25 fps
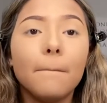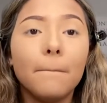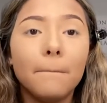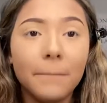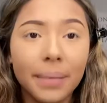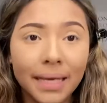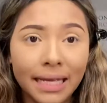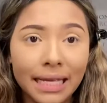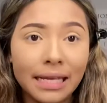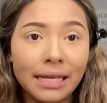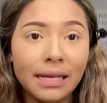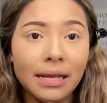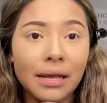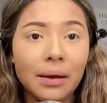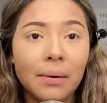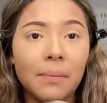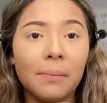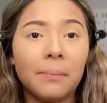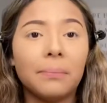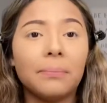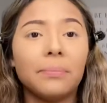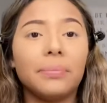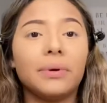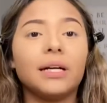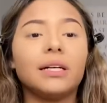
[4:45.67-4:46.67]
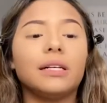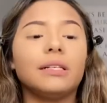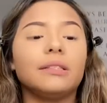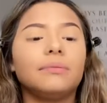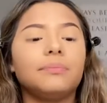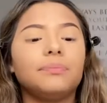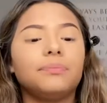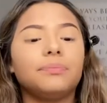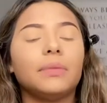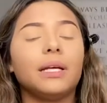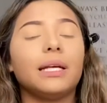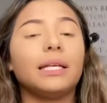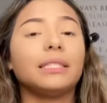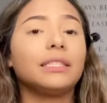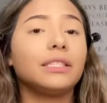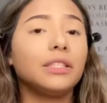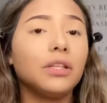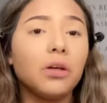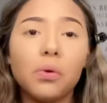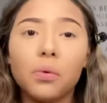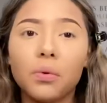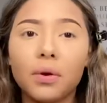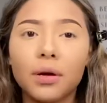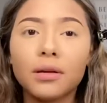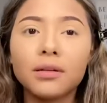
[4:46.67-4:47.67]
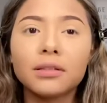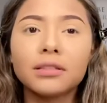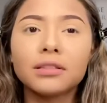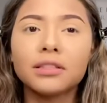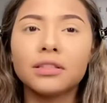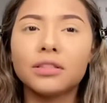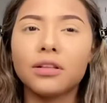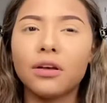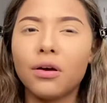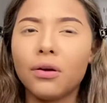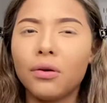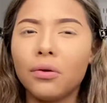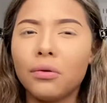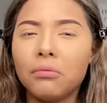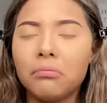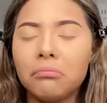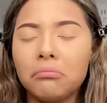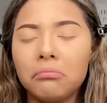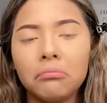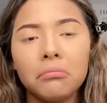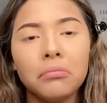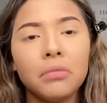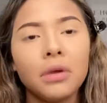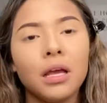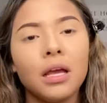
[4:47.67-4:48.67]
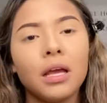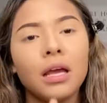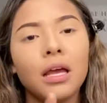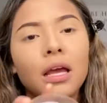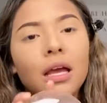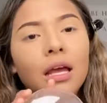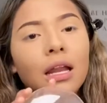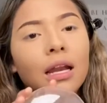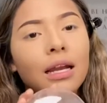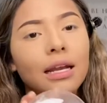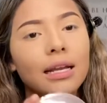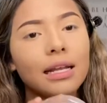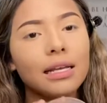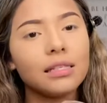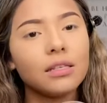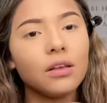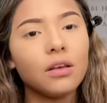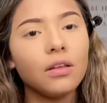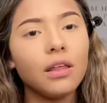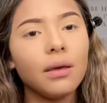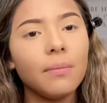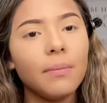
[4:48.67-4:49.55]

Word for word: B, but it's the word so that's all that